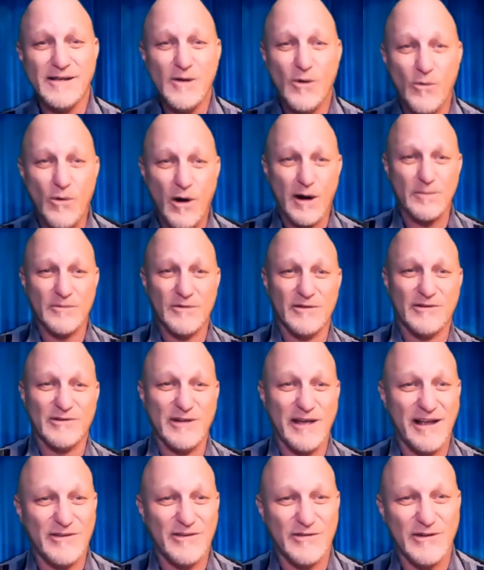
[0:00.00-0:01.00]
Welcome to the
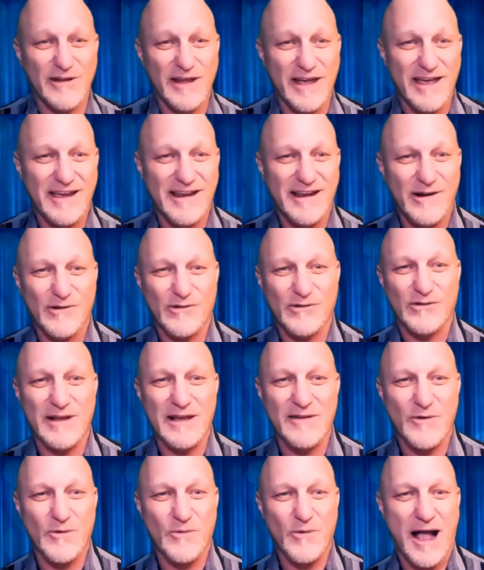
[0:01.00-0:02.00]
stage today. Here's
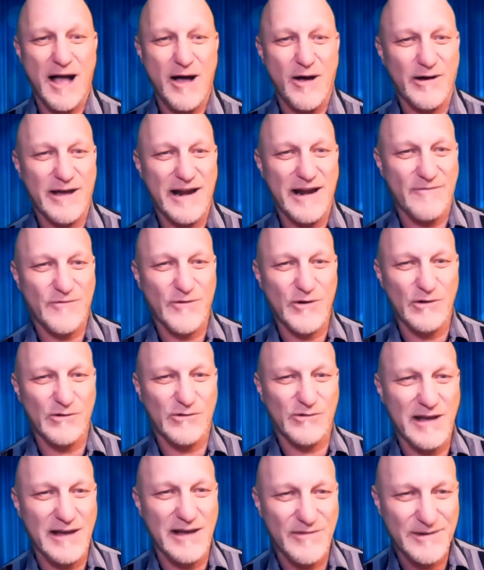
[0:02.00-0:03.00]
Steven Rowell. Good afternoon,
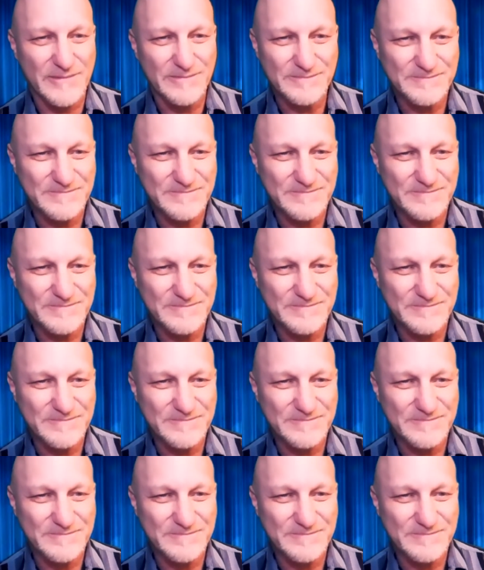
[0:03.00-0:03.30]
Steven.